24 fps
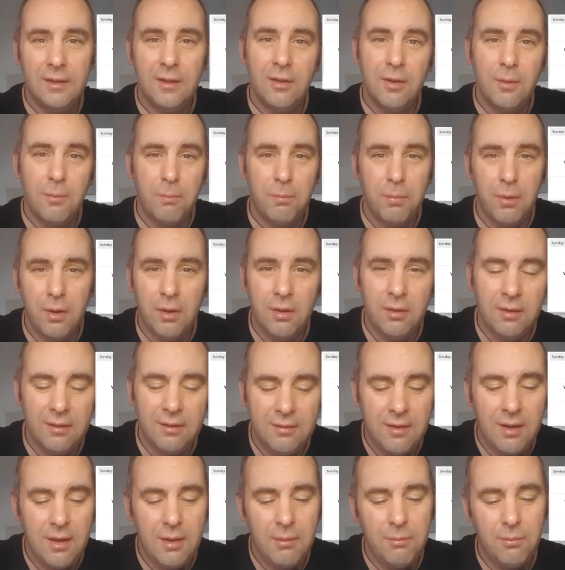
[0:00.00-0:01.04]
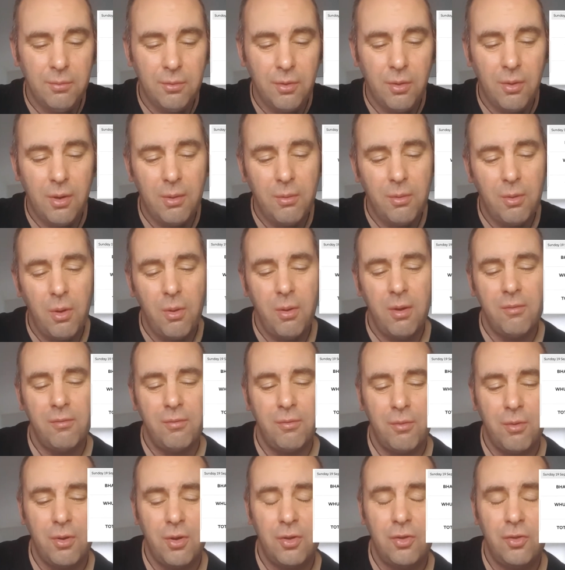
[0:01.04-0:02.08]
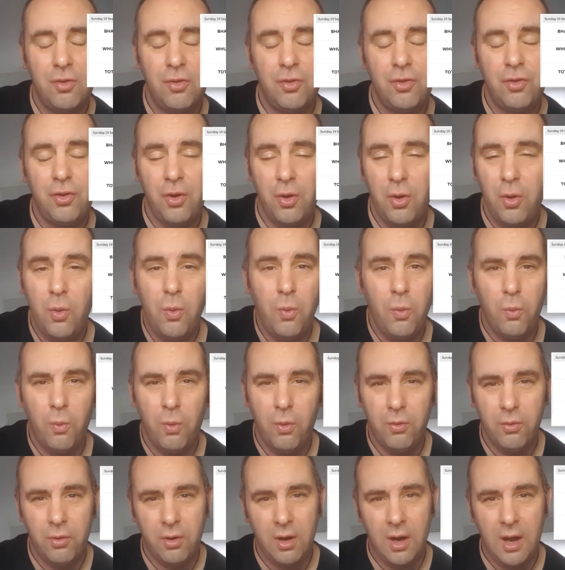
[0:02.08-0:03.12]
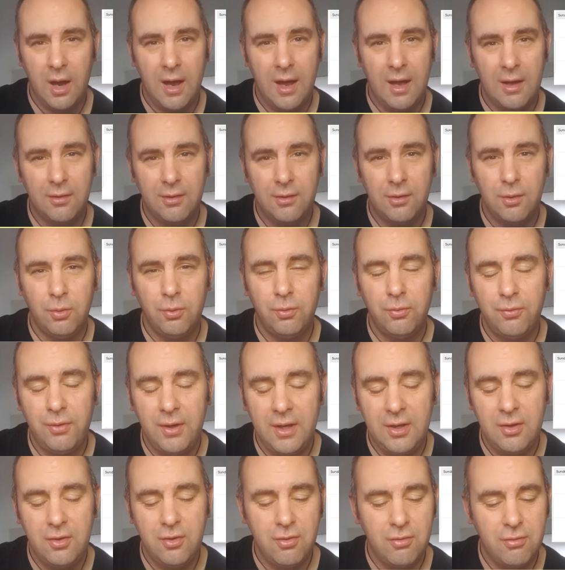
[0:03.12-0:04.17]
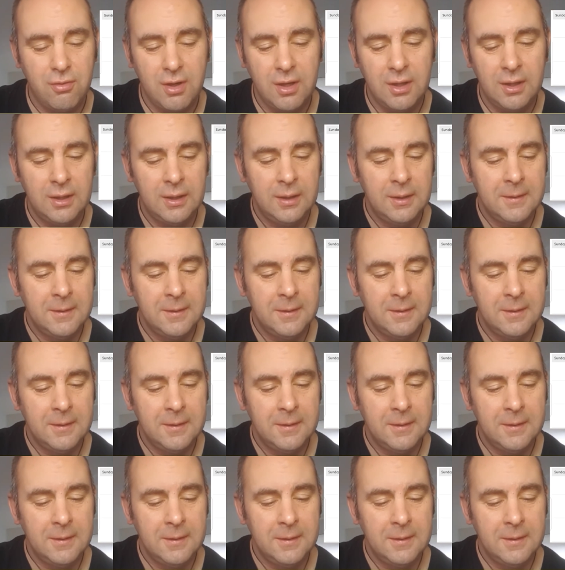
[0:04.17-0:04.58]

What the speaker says: than the Burnley team. So I'm going for a 2-1 Arsenal victory.